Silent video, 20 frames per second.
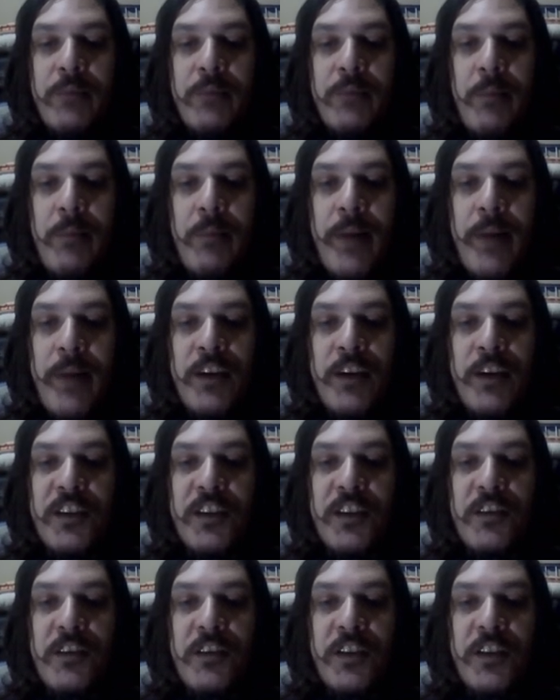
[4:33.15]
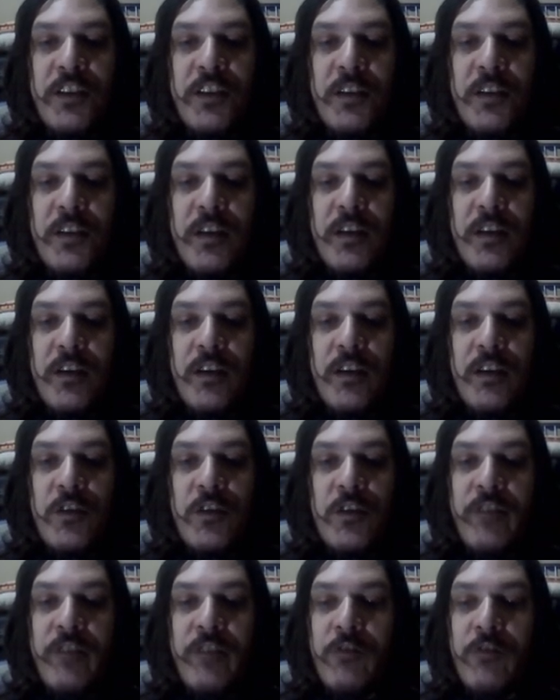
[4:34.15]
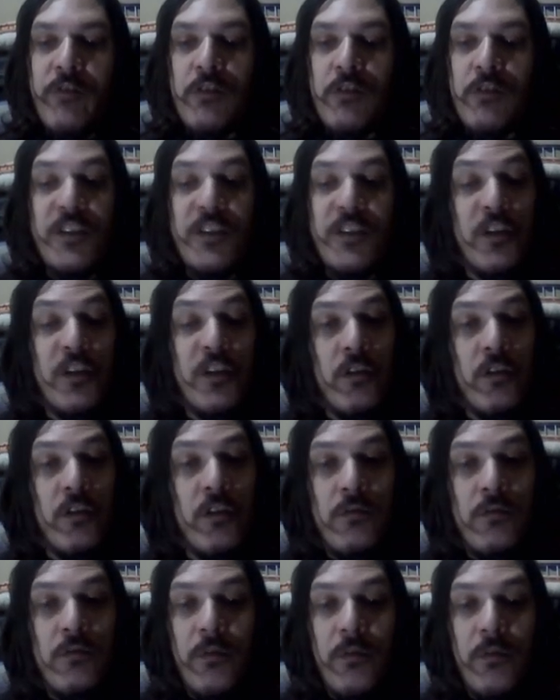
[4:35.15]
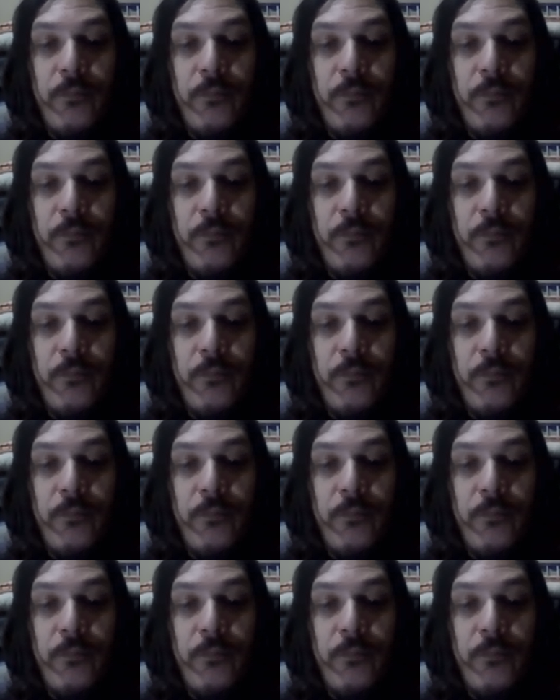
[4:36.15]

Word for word: prepares this g4 so